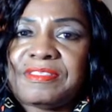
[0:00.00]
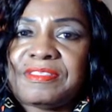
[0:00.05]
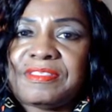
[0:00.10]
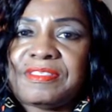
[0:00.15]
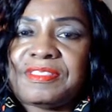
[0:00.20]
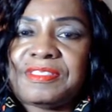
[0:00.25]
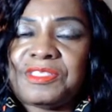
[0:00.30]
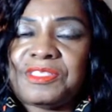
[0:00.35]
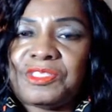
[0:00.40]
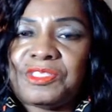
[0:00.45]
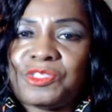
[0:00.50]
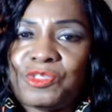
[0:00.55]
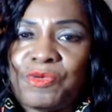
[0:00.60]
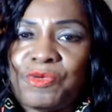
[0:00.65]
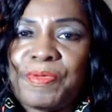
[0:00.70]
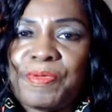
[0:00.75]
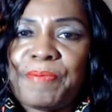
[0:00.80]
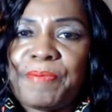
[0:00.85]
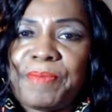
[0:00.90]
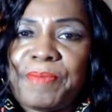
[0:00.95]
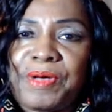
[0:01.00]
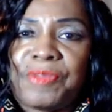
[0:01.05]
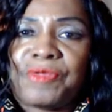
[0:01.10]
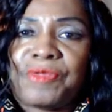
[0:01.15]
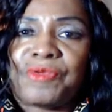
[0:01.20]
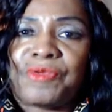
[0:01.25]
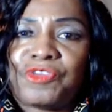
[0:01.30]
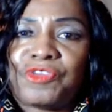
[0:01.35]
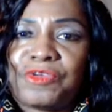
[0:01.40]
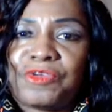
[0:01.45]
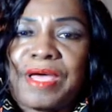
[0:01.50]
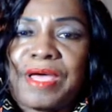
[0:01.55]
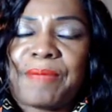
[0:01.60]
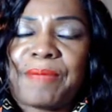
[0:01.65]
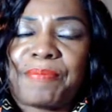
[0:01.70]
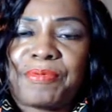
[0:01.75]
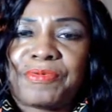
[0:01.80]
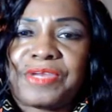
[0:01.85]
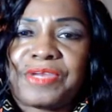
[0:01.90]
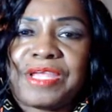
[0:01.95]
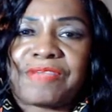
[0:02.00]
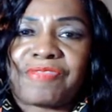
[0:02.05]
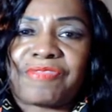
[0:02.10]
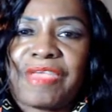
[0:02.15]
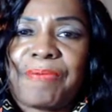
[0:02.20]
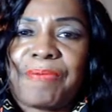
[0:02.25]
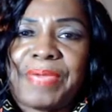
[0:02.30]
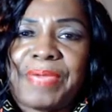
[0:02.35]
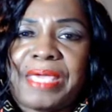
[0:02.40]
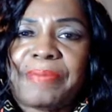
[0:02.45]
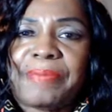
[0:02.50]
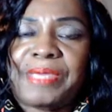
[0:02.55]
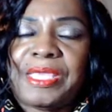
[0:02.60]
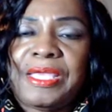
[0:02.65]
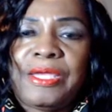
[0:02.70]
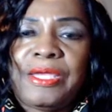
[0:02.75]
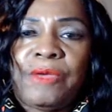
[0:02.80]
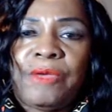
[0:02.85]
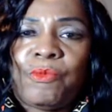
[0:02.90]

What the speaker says: Stupid mother to not protect that baby.